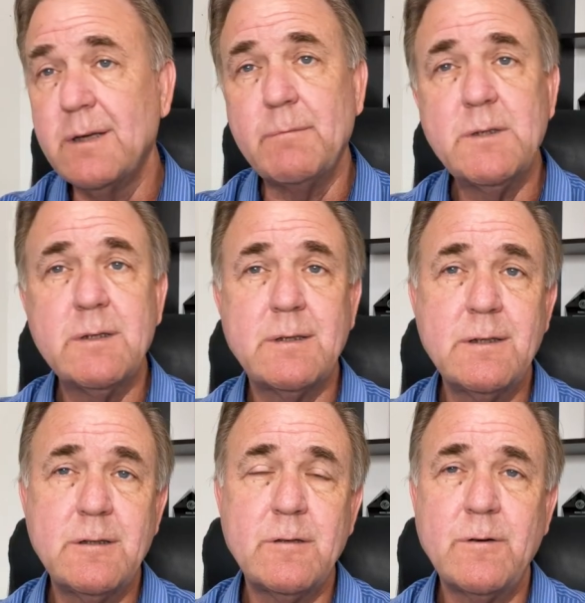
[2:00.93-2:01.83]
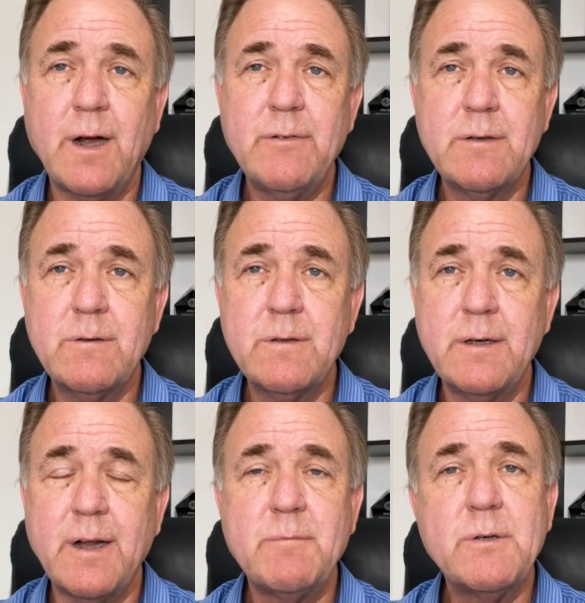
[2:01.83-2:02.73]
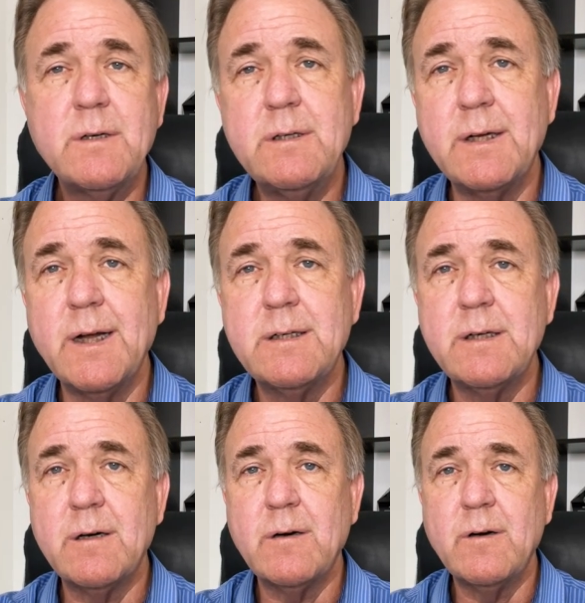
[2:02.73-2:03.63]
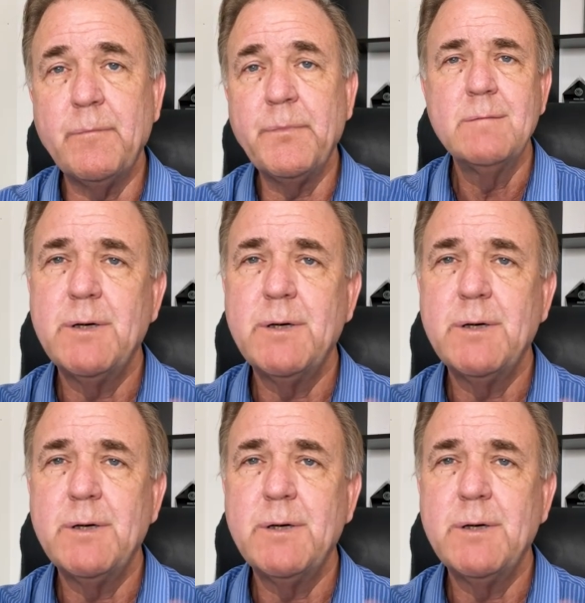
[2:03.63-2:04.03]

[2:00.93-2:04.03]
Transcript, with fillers: some just as you're driving through the neighborhood to get to your home,